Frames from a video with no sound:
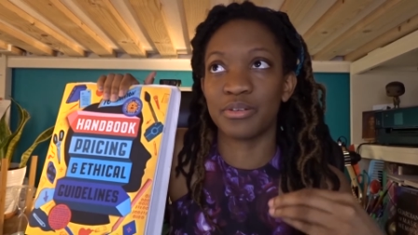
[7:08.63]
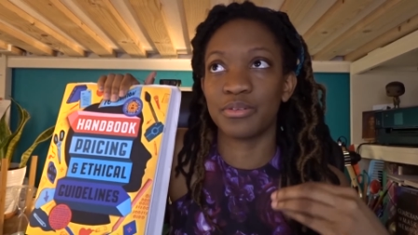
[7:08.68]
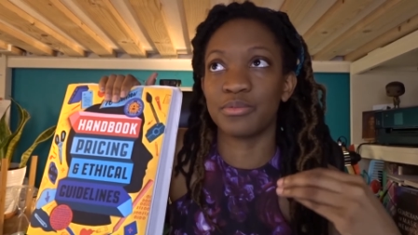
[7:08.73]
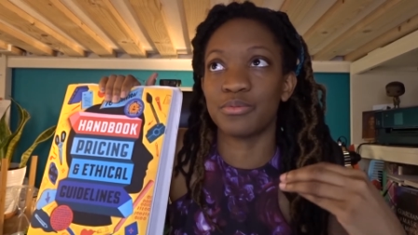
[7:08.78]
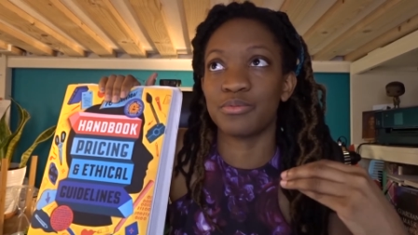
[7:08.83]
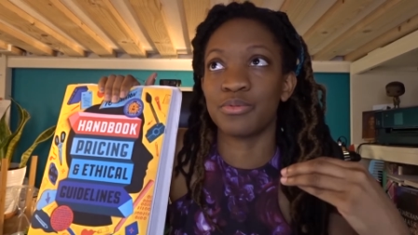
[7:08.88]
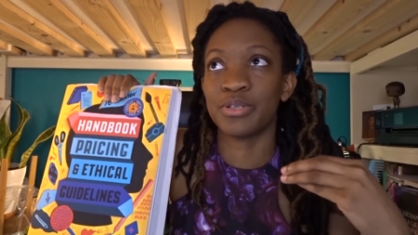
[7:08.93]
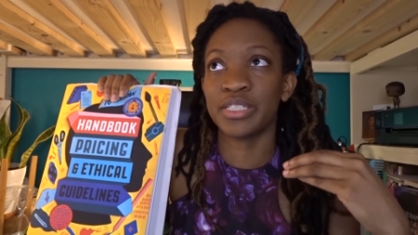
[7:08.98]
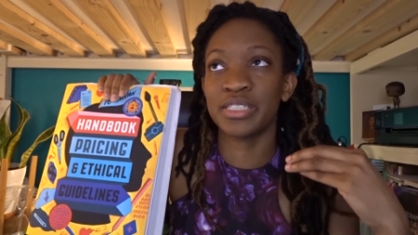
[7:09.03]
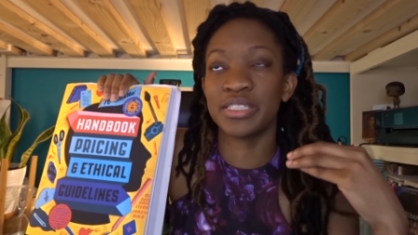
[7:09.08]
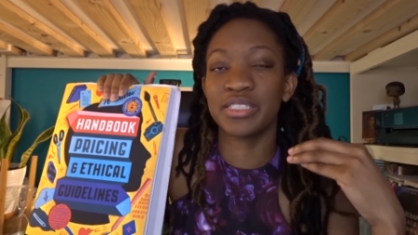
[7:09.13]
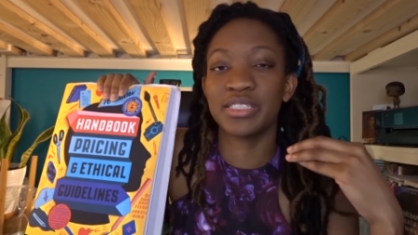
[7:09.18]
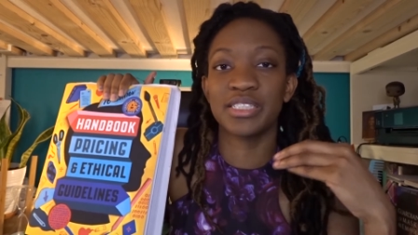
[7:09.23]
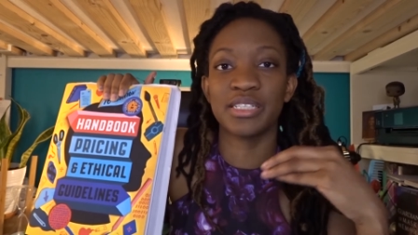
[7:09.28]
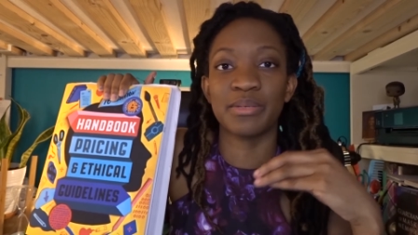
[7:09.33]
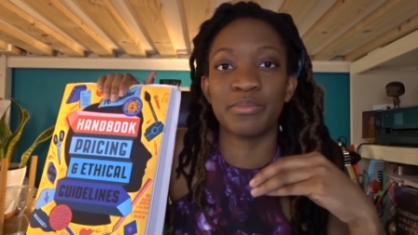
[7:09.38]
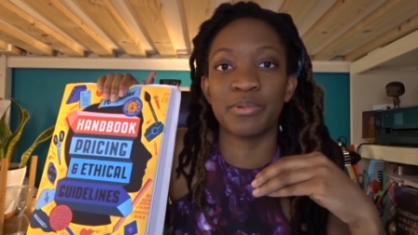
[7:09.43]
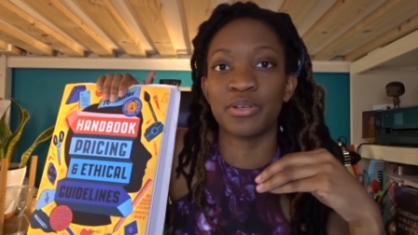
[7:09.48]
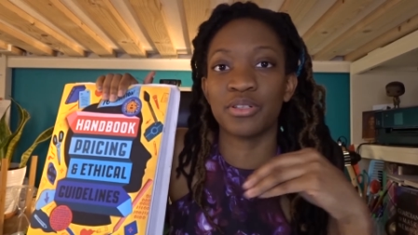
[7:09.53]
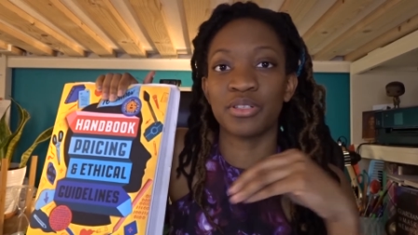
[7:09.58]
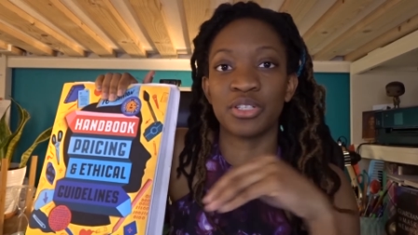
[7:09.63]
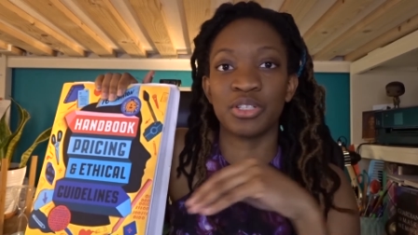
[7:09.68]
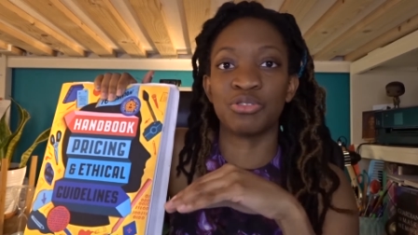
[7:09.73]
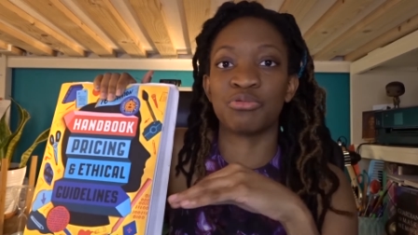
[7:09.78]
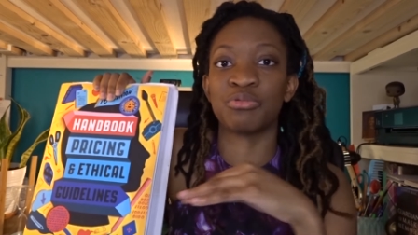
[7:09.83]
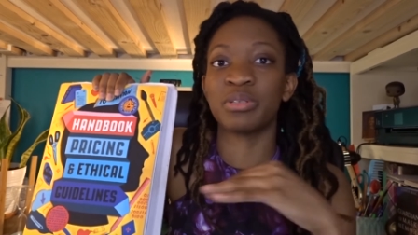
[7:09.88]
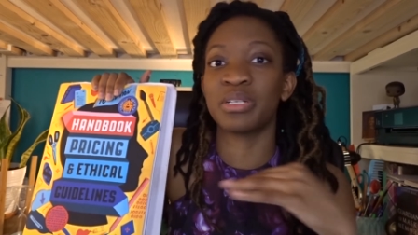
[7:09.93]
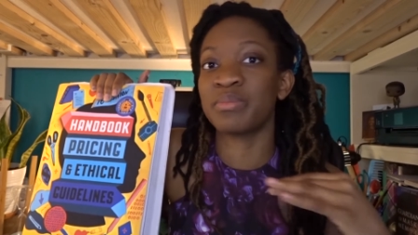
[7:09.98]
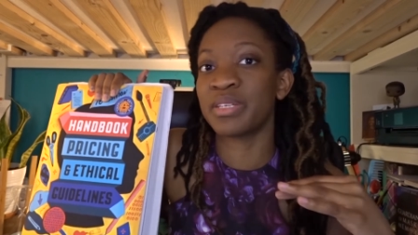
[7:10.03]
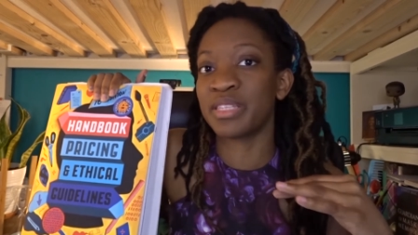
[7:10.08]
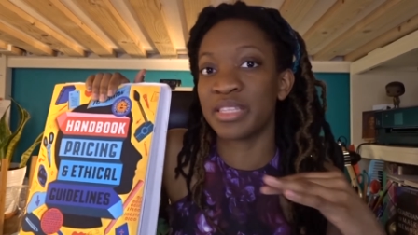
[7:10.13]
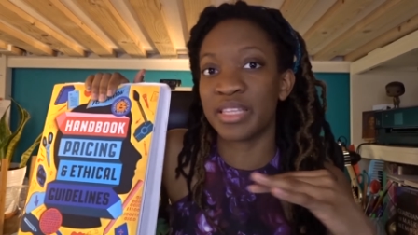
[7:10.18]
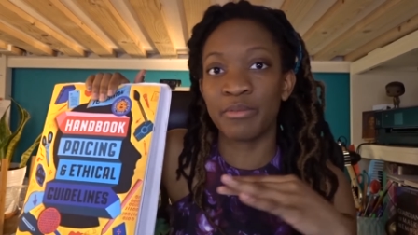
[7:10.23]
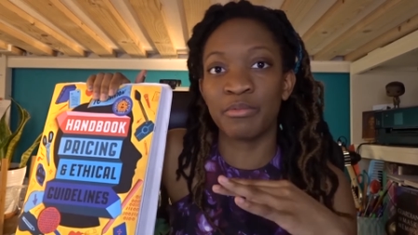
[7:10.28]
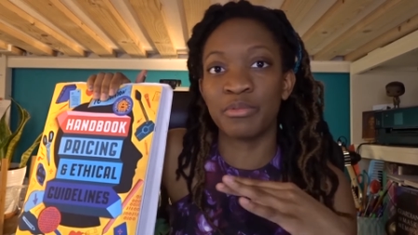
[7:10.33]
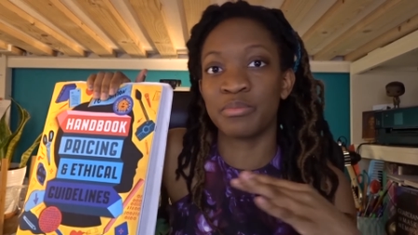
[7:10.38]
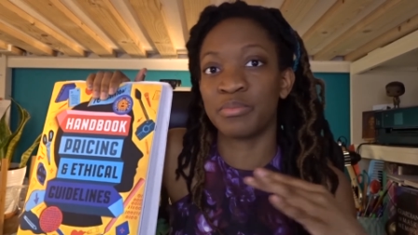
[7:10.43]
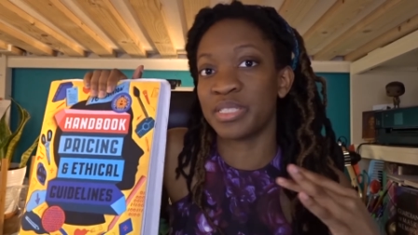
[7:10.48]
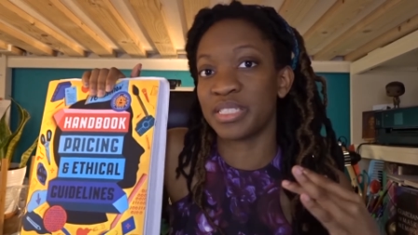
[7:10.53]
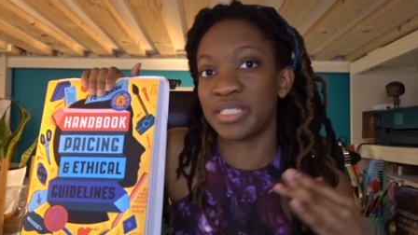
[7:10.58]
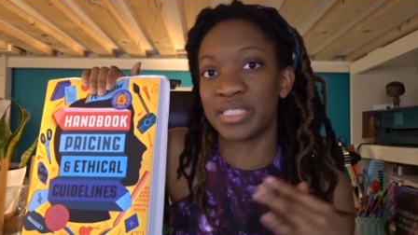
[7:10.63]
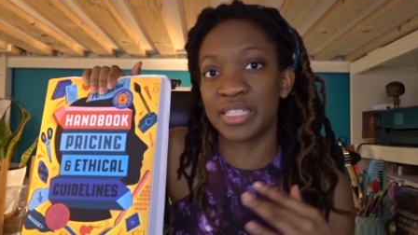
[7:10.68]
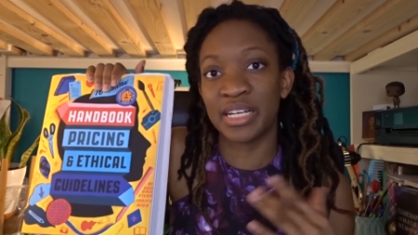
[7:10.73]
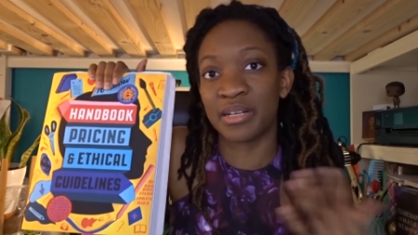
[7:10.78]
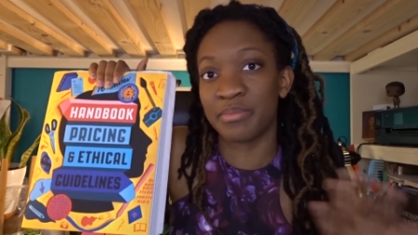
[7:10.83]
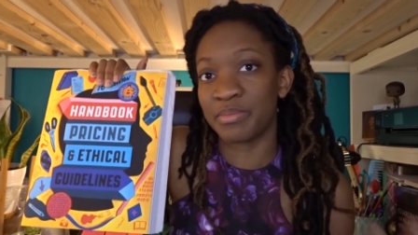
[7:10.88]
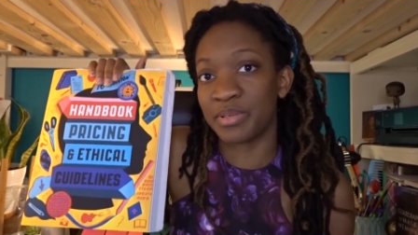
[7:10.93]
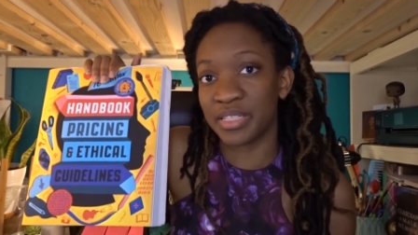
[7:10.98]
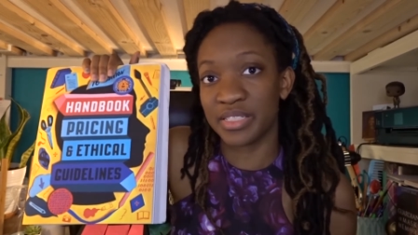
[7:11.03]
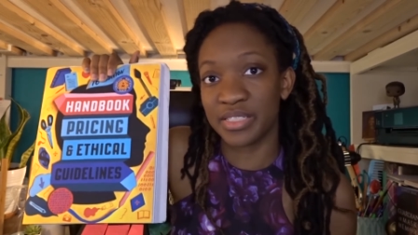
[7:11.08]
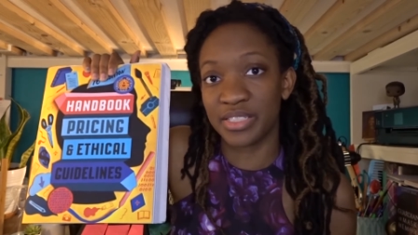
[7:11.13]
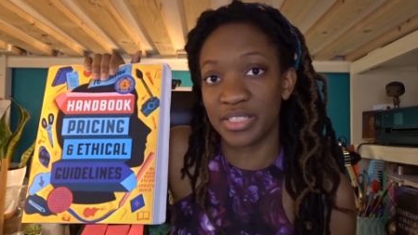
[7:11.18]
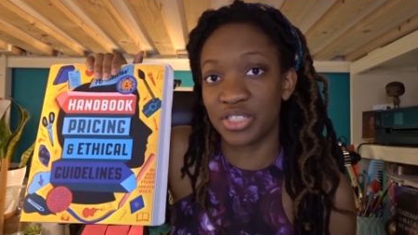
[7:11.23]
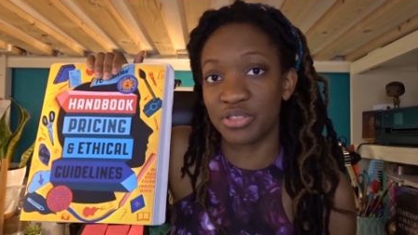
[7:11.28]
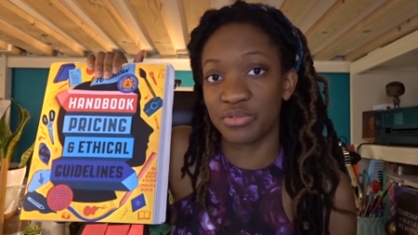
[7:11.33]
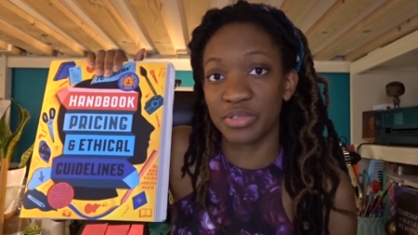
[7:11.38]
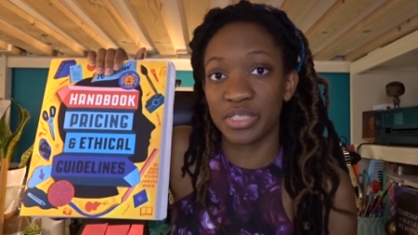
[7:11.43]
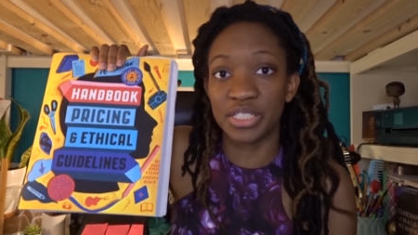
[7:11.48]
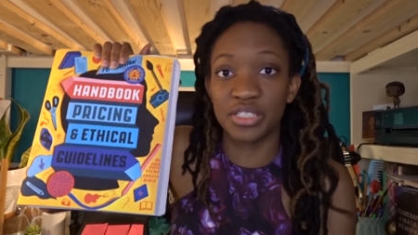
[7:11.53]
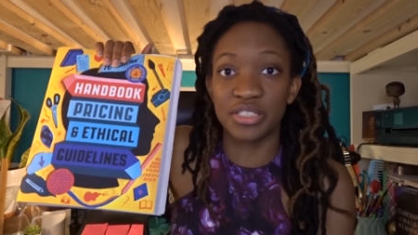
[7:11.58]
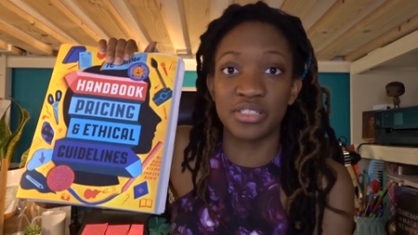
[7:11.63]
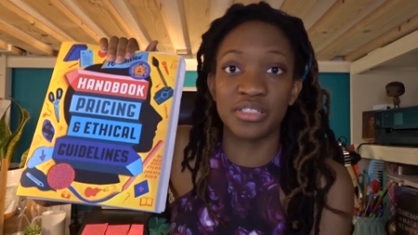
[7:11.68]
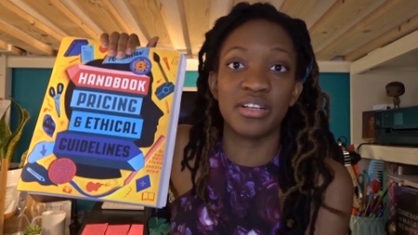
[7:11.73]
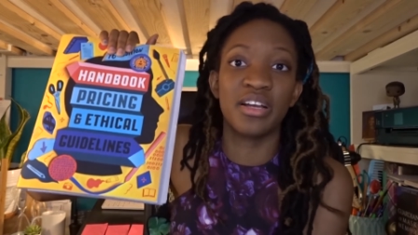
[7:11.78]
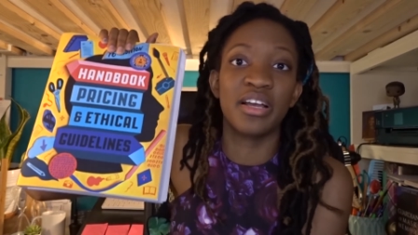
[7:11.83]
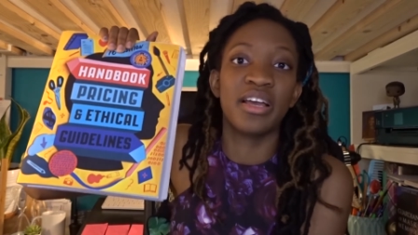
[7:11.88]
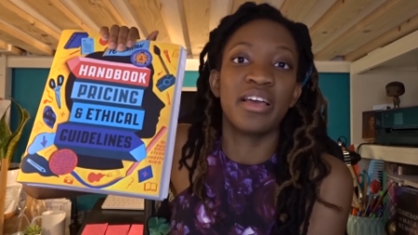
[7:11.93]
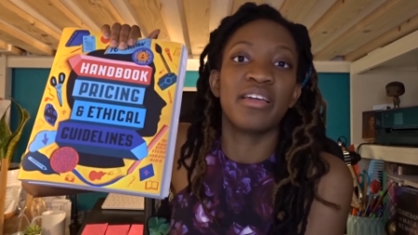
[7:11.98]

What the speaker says: what is a typical agreement that would be set up in this situation,